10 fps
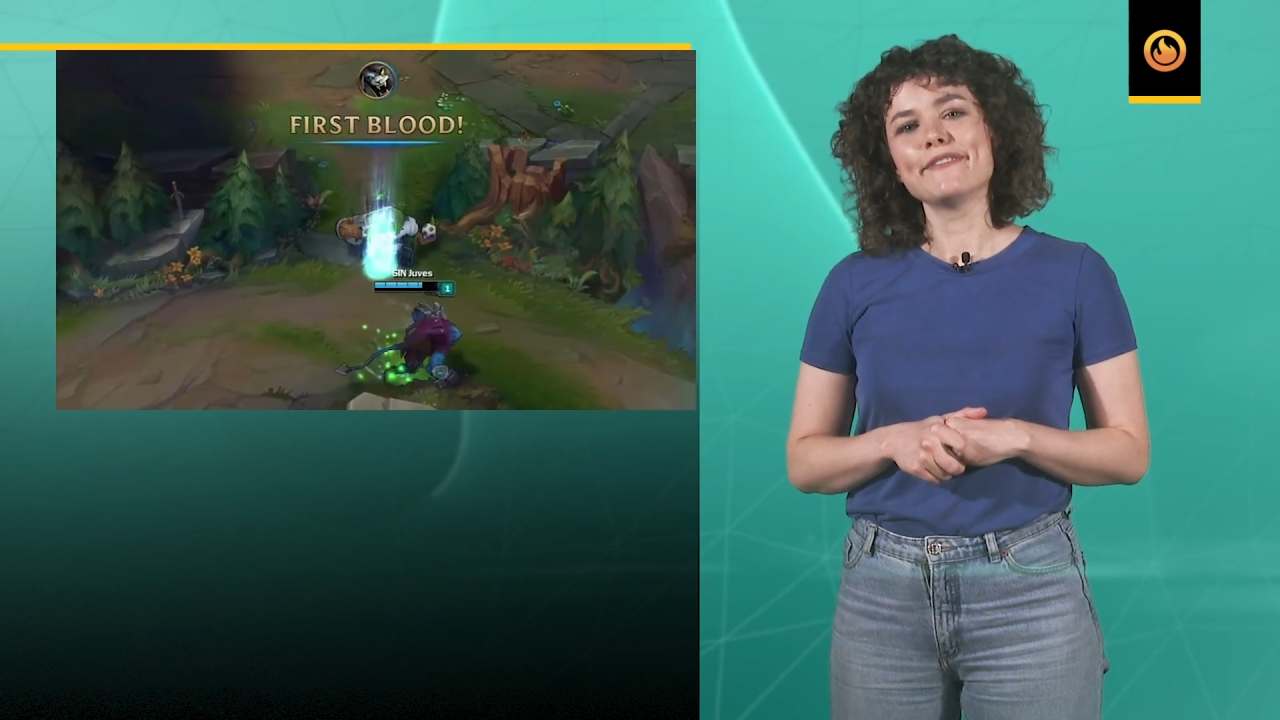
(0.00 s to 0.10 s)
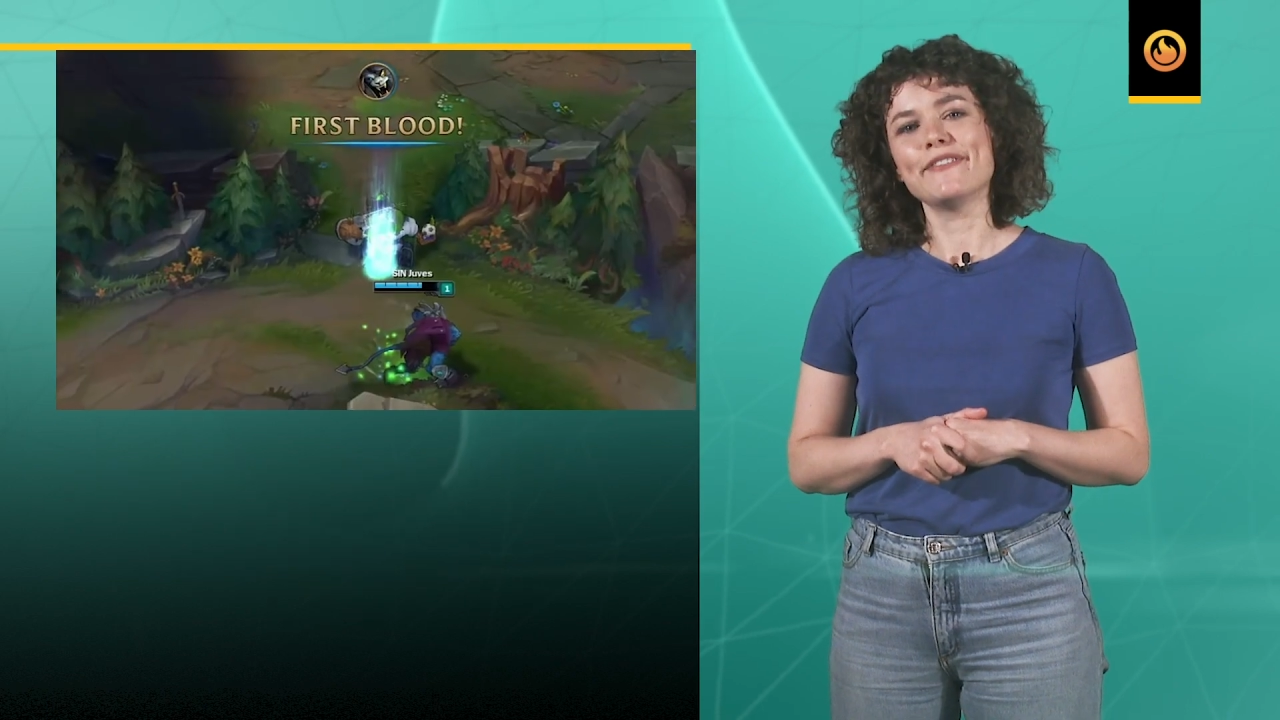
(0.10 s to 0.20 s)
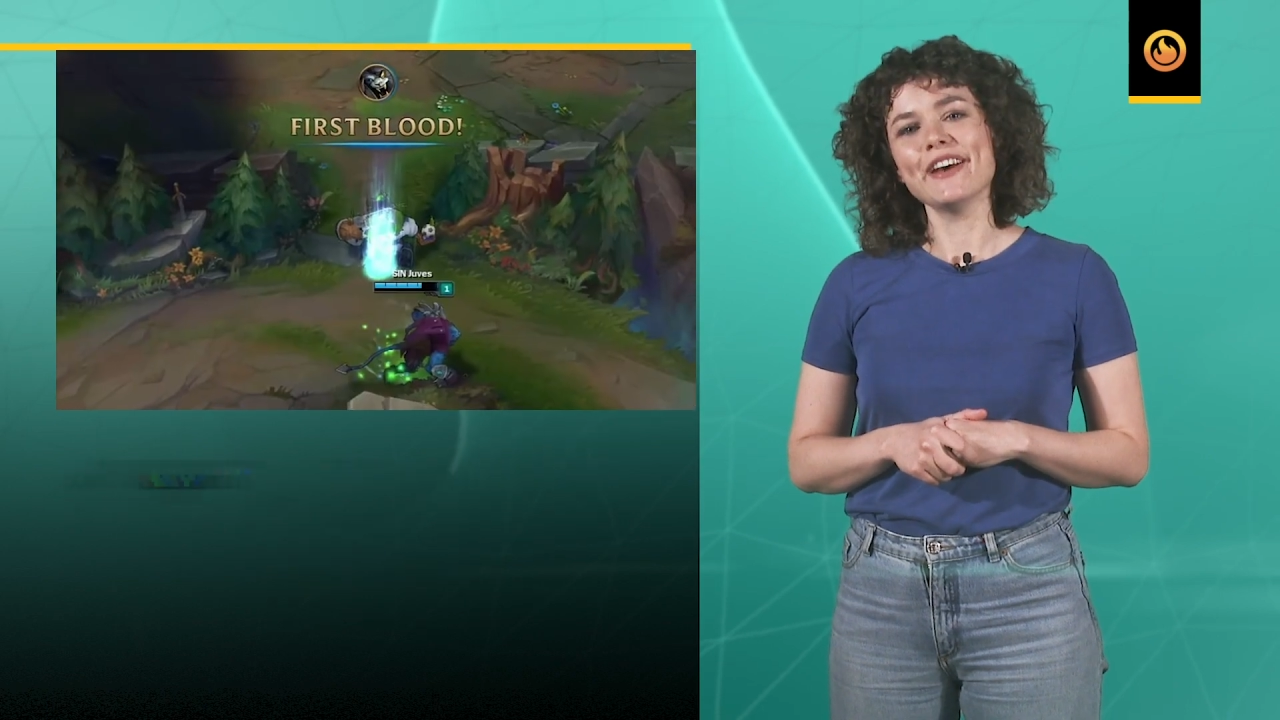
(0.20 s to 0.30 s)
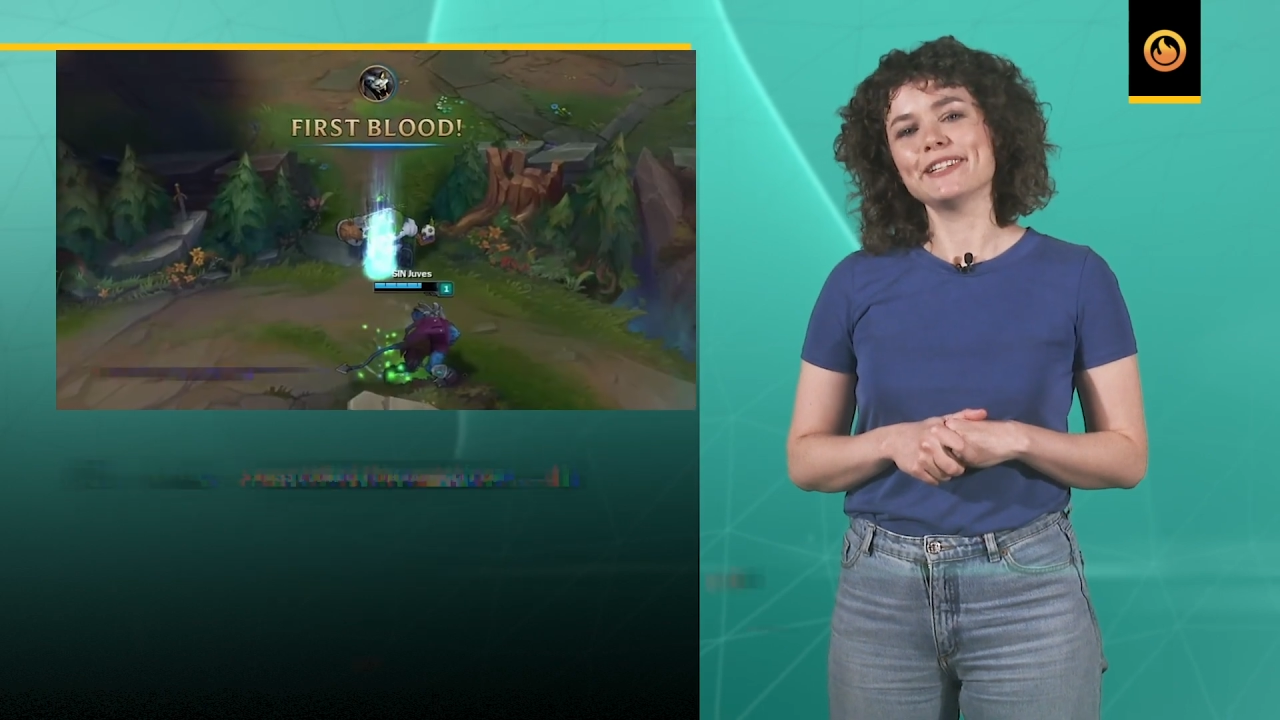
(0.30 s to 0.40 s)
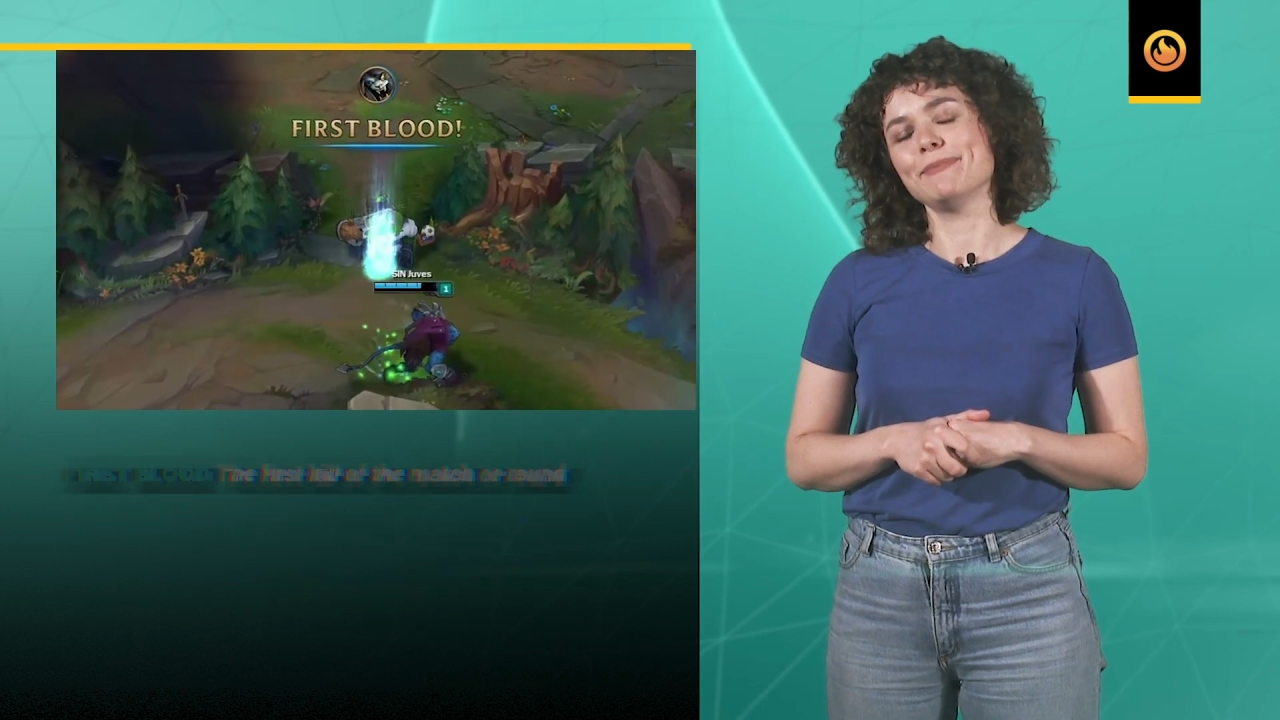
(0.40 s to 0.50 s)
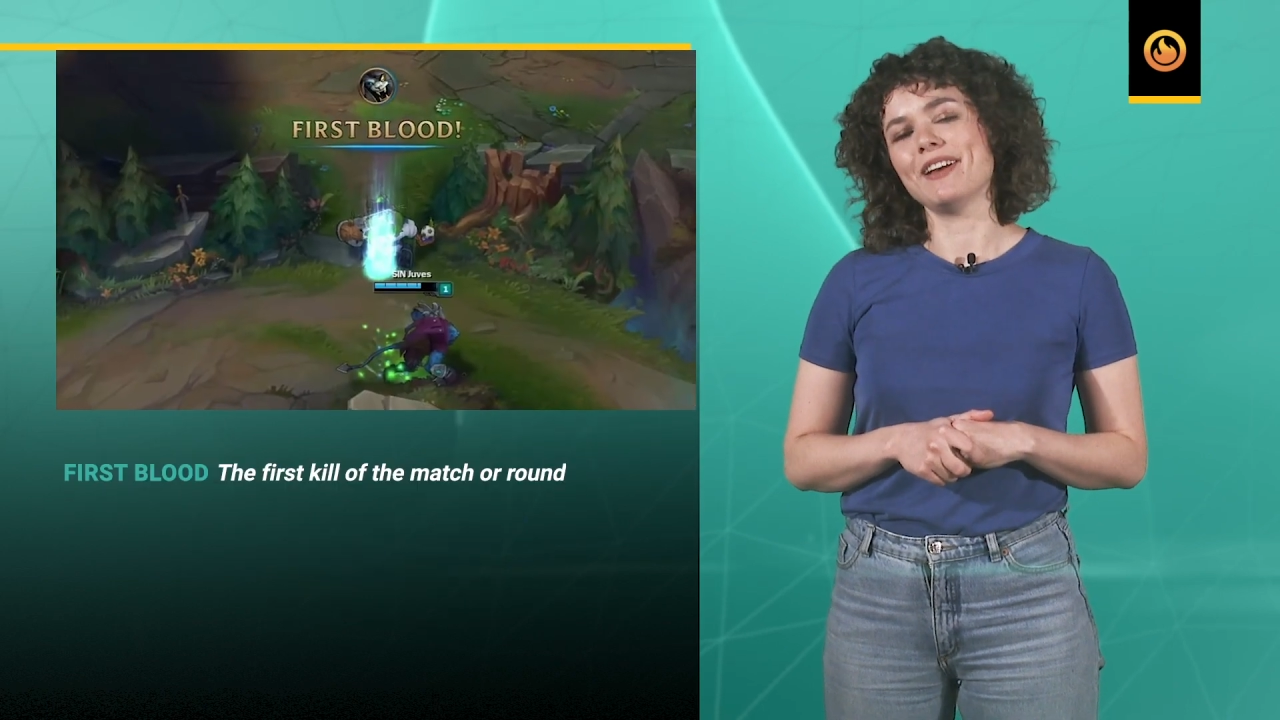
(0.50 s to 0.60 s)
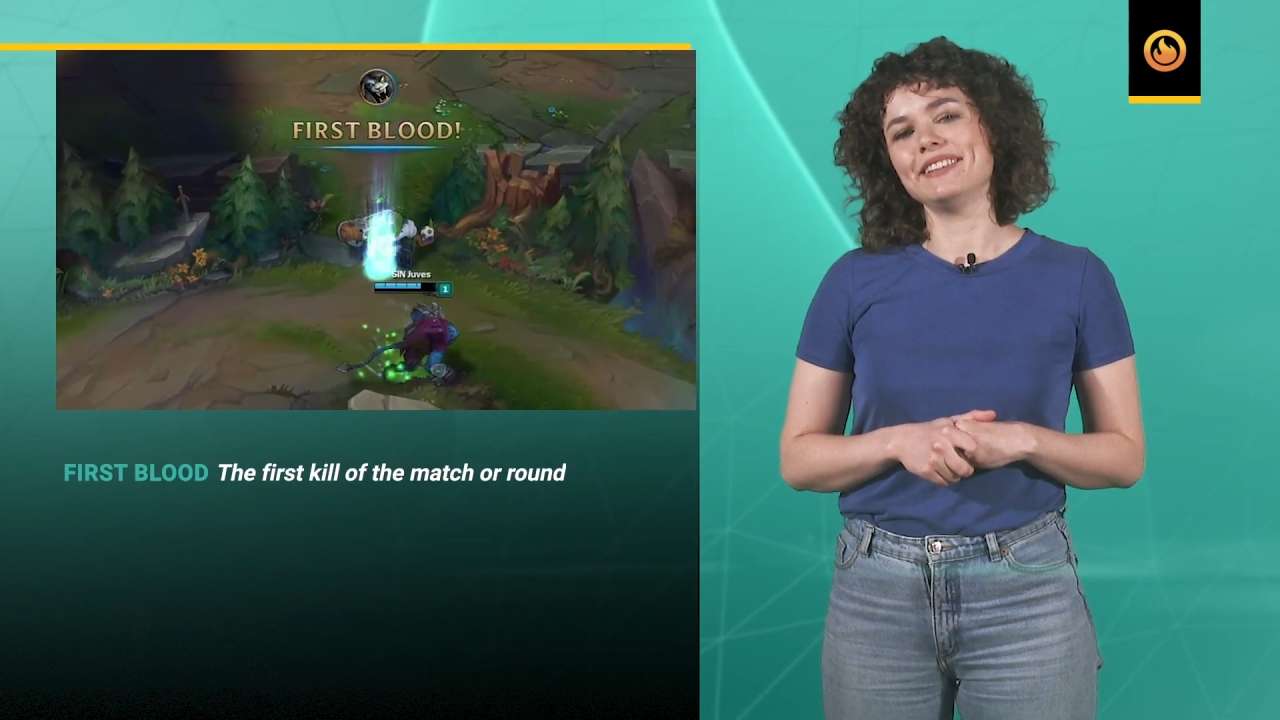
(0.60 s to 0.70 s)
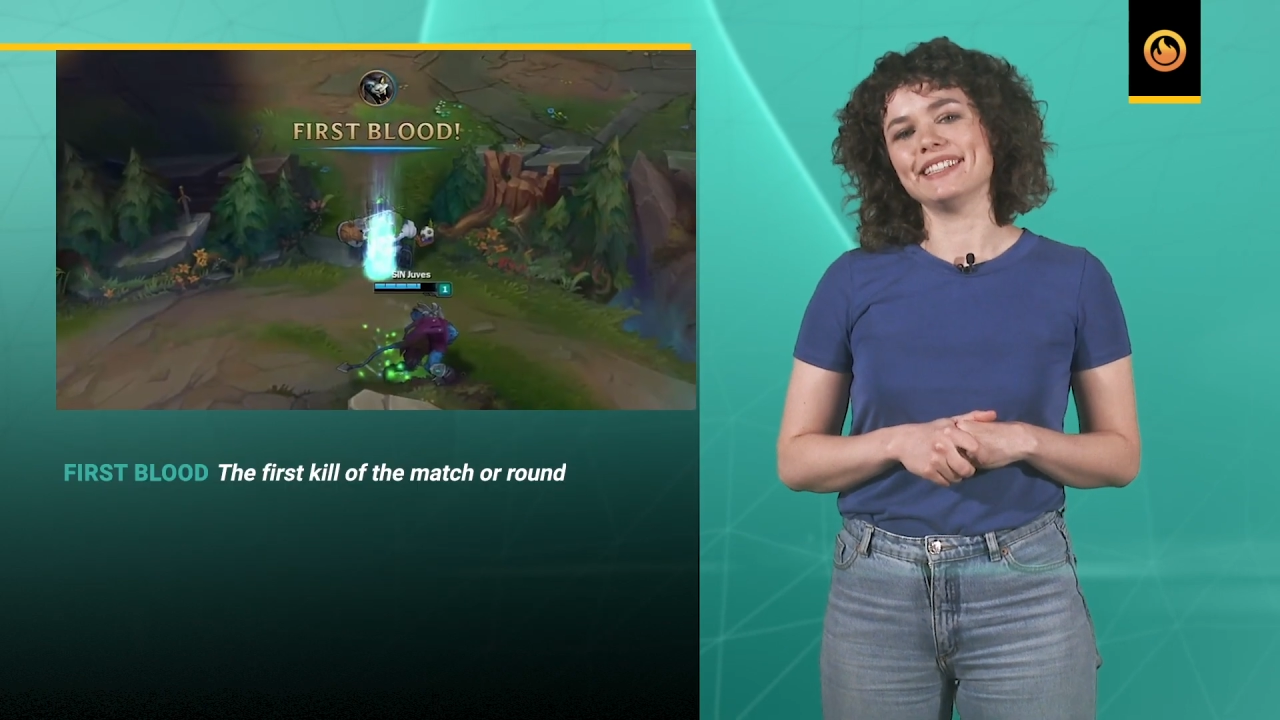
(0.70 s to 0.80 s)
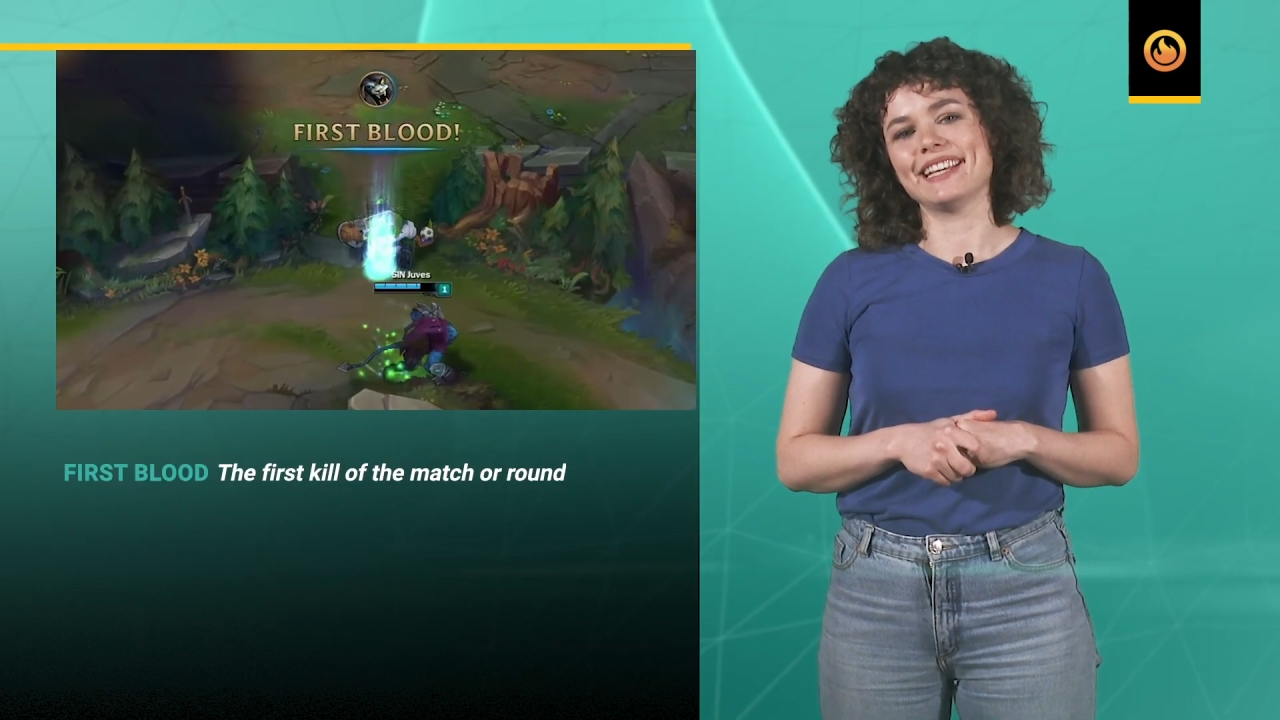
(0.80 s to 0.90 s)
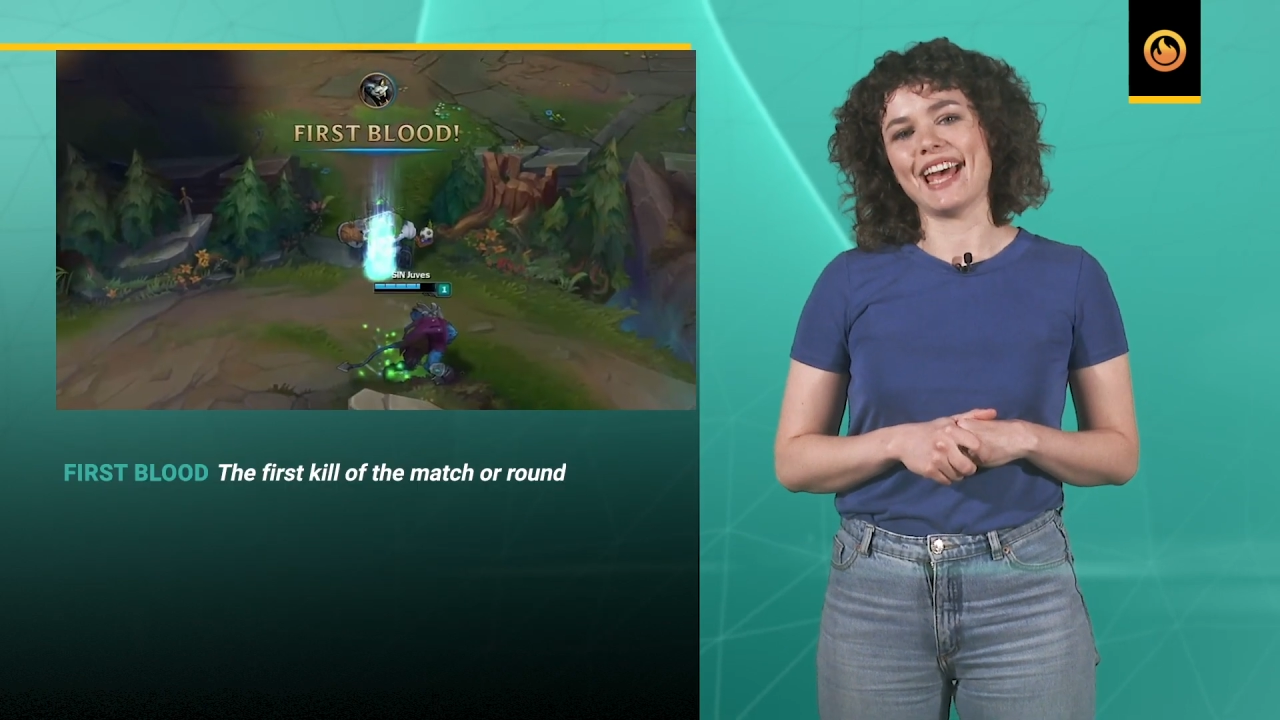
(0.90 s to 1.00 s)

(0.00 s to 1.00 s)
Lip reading: First blood